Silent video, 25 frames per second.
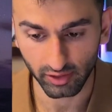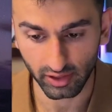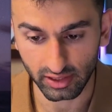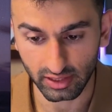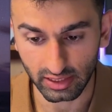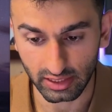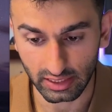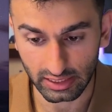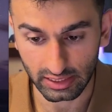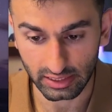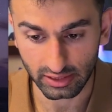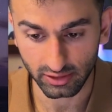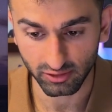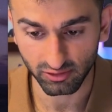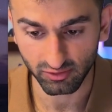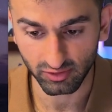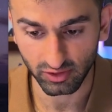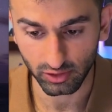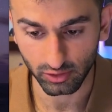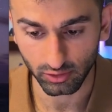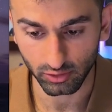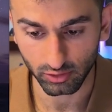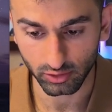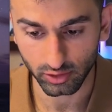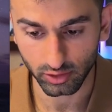found that these
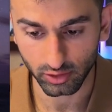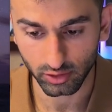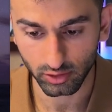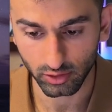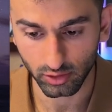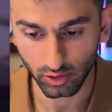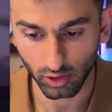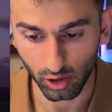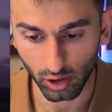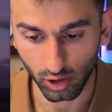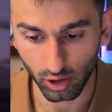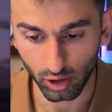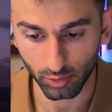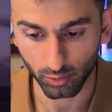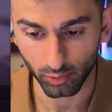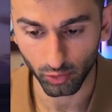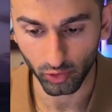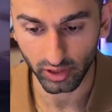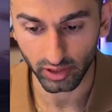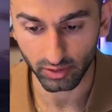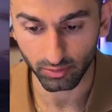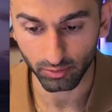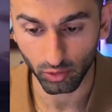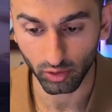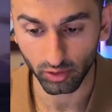fields are
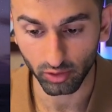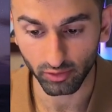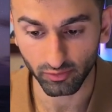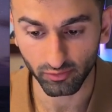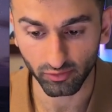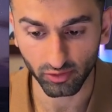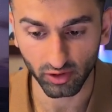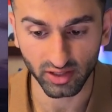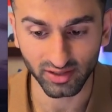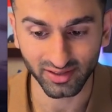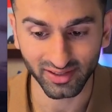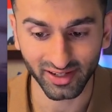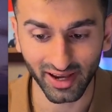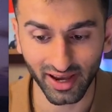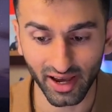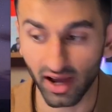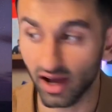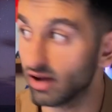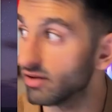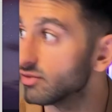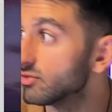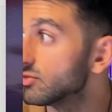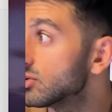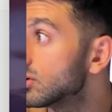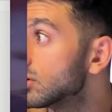pretty important for us to
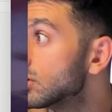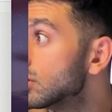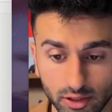have.